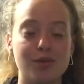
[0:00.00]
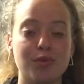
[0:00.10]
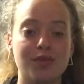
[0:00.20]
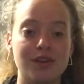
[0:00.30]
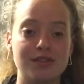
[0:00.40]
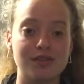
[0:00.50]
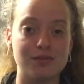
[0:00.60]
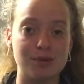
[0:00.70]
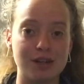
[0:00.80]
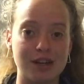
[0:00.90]
the professor
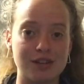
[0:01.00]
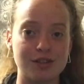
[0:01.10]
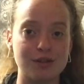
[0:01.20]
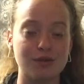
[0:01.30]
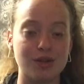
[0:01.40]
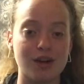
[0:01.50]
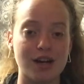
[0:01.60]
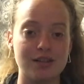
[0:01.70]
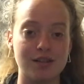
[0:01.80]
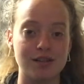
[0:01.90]
of percussion
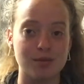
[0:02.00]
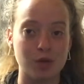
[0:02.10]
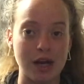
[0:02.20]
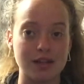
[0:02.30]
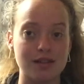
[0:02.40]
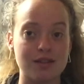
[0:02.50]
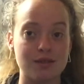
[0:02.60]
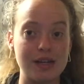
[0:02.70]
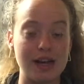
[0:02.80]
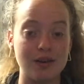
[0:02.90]
requires us to practice
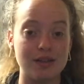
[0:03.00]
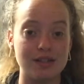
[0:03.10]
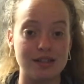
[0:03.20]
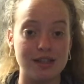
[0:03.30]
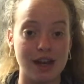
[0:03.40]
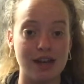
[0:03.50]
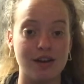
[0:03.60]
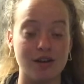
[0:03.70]
3 hours a day